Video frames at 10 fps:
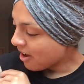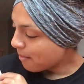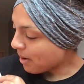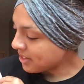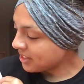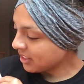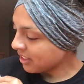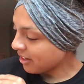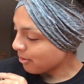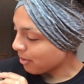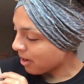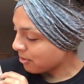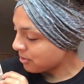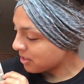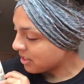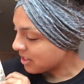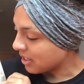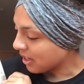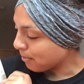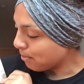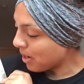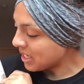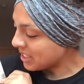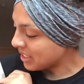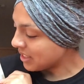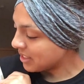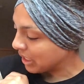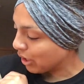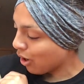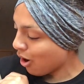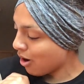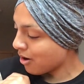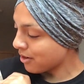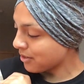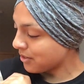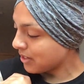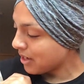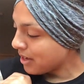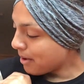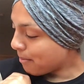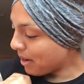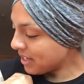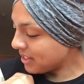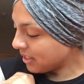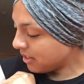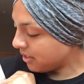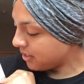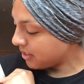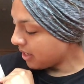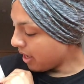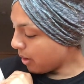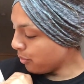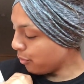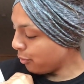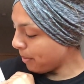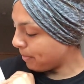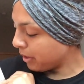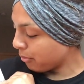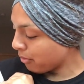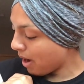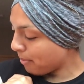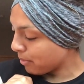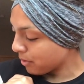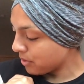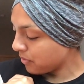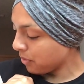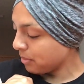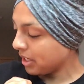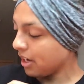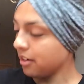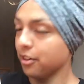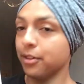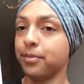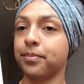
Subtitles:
bustling around the buses and cars, bicycles, and whipping wrappers from the gutter.